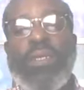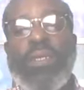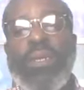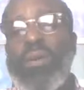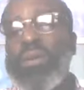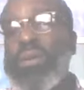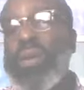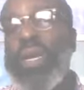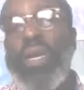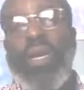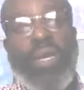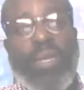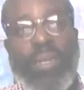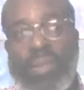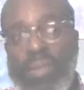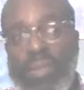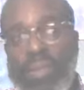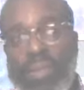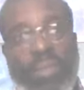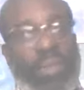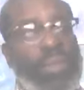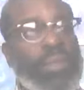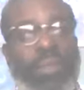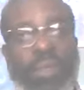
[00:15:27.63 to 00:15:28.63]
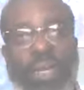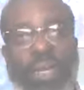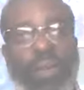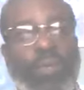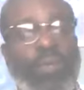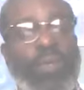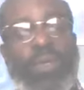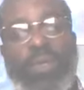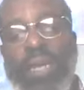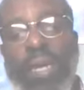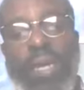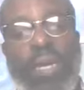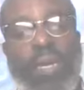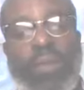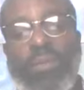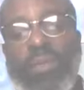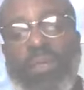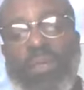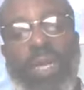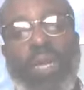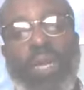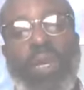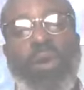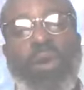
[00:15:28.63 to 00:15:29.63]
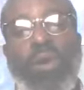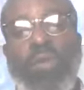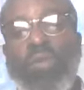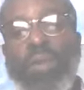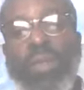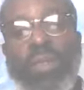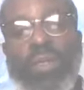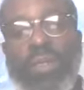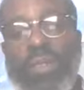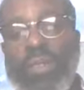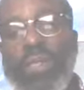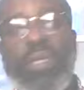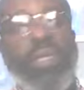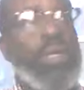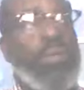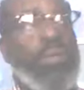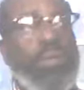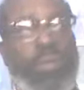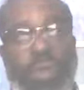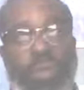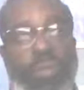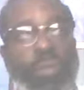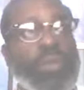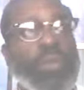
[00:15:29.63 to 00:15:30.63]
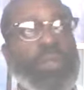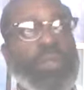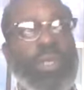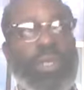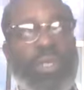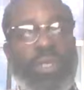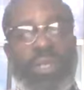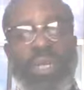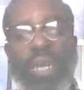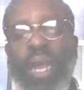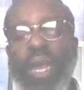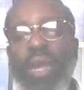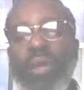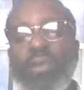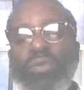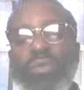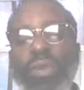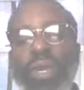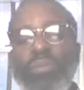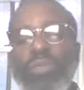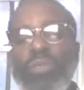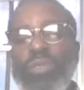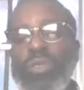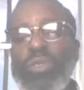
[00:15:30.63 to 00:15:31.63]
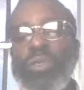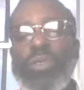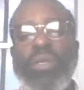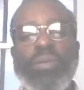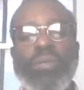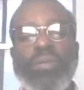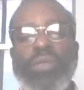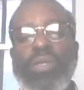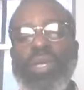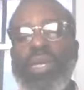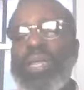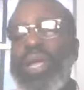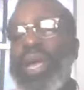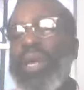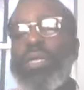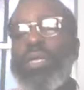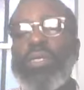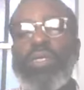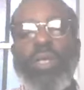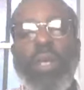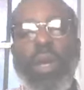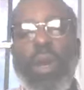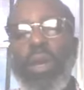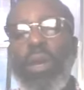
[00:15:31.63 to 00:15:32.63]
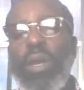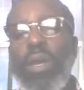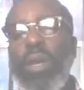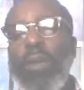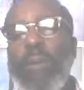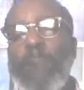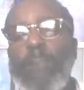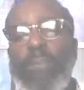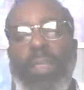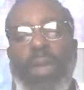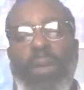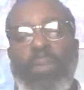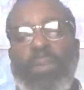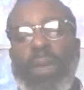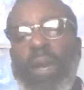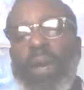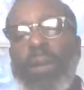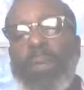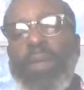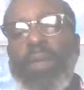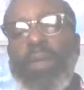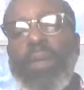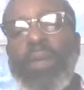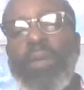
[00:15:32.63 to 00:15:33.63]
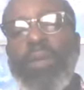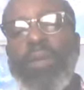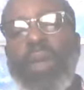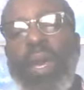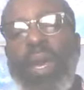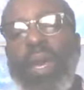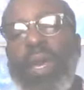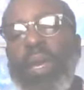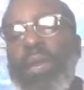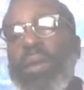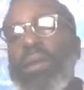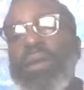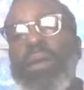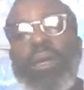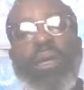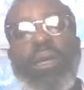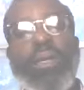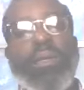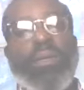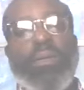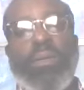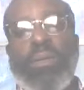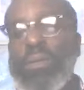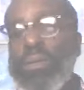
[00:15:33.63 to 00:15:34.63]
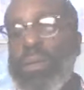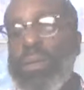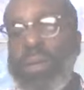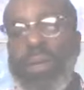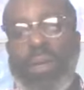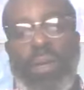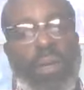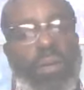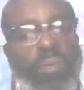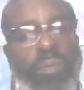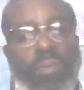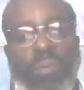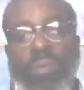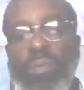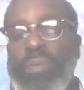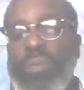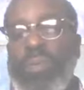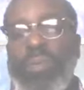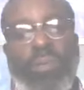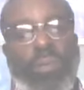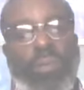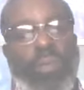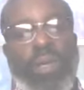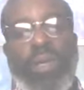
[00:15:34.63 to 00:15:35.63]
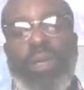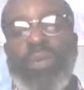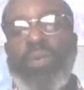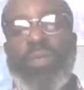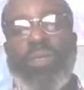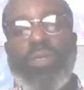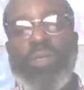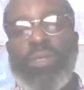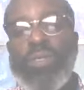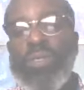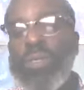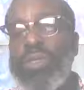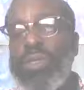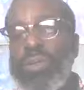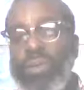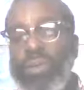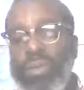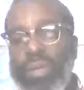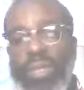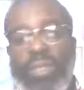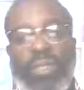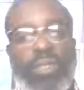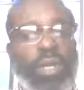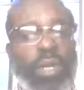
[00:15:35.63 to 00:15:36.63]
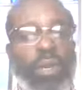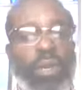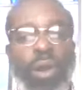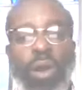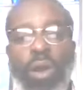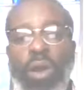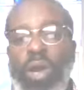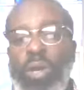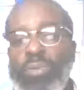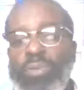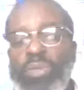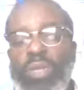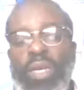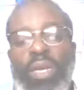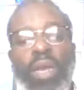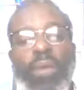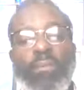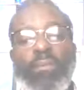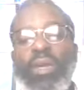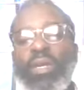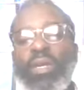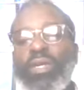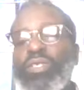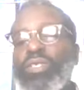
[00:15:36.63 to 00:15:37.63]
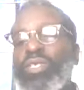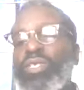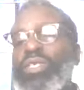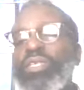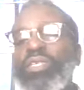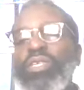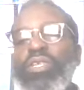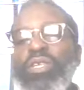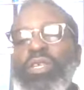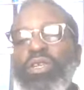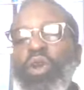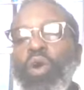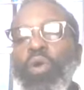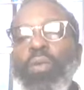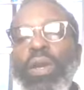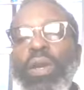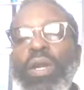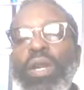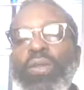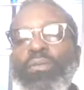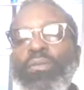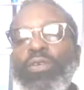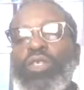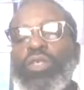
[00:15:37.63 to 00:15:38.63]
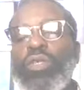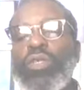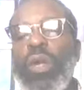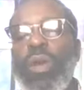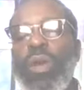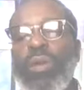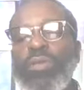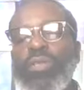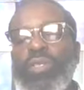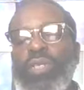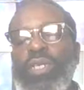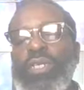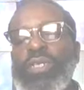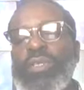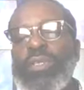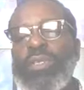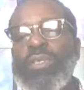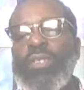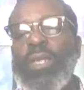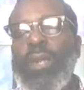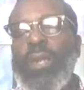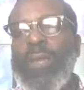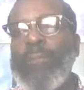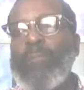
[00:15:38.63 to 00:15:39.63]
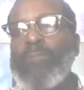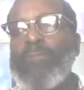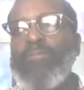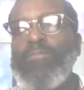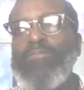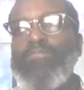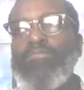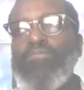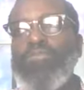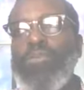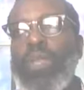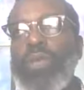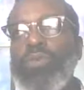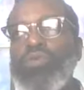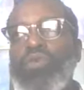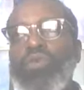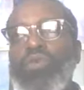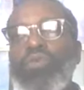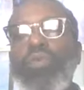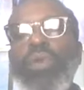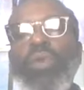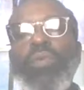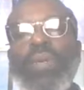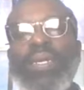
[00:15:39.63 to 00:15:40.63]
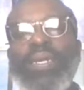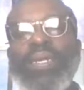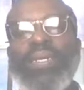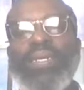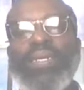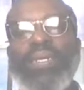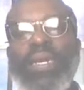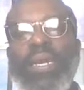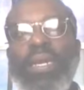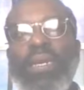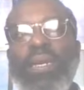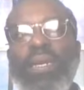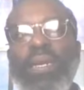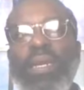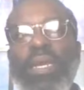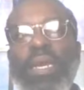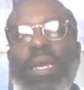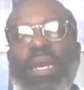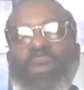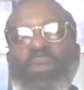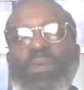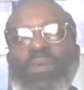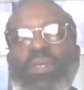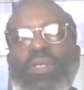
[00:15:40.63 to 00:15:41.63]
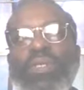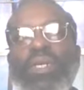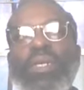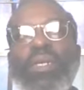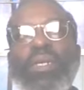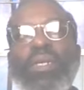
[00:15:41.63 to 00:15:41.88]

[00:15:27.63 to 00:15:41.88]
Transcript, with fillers: Okay, he's it's definitely telling him to take over. It's, it, we want this now. So I'm sure there was a lot of talk about, okay, uh, here, what do you want us to do? Let's get arms. Because no one ever saw Jesus doing what he did. He was the